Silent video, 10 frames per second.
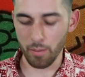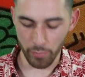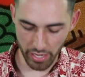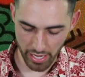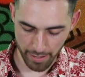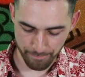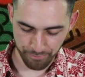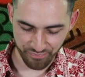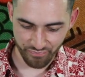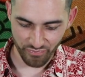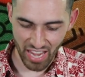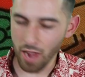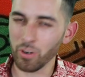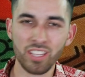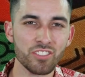But I
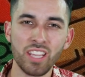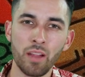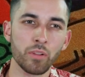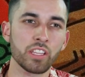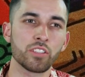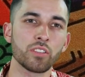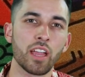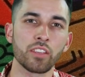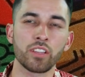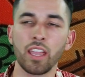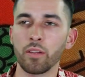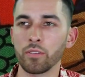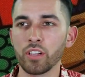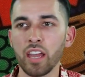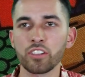realized you can't really do that. You
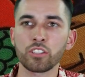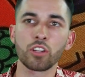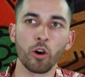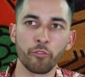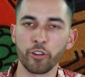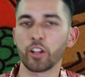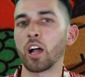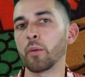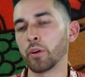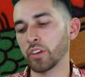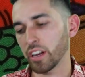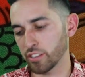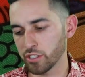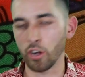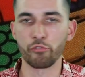gotta just go for your combo. You gotta
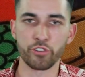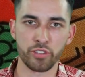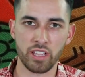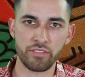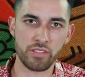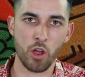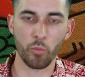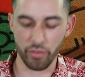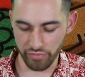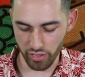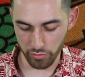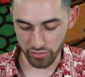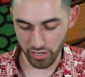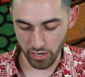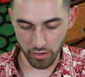just go for stuff and hope it
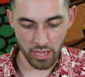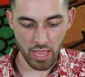flows, you know.